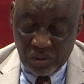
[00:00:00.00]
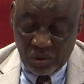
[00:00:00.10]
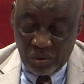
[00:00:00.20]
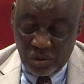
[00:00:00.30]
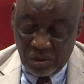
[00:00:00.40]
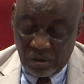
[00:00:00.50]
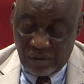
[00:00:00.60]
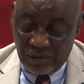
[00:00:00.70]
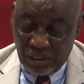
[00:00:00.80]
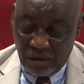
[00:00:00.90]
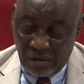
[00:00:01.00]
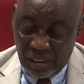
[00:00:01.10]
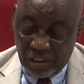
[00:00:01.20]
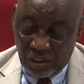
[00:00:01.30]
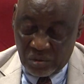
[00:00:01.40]
solution of the
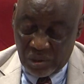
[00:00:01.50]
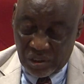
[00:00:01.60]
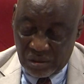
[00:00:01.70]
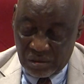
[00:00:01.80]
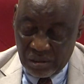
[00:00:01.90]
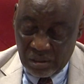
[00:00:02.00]
current situation